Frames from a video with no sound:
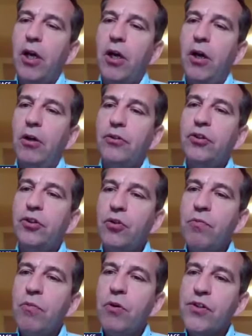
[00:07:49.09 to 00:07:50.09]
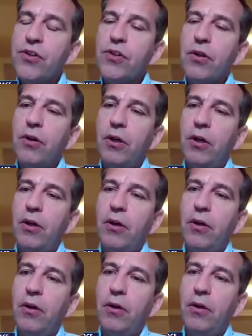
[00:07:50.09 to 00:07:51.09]
uh, two months uh,
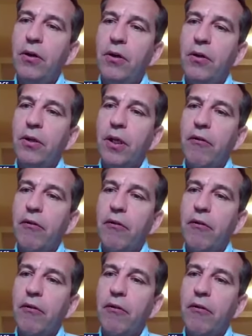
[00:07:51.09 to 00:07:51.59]
uh, uh,